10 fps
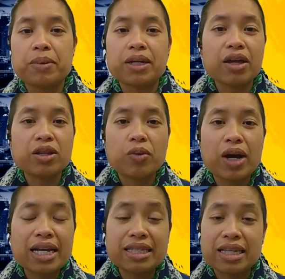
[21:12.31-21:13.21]
But
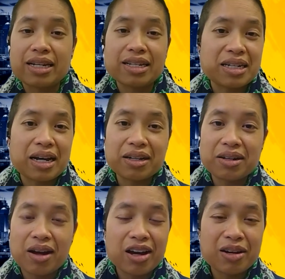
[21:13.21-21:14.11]
otherwise, it is not an
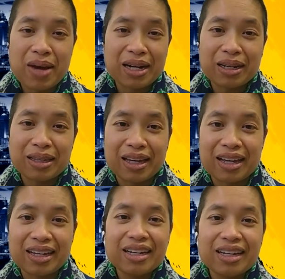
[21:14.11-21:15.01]
automatic thing.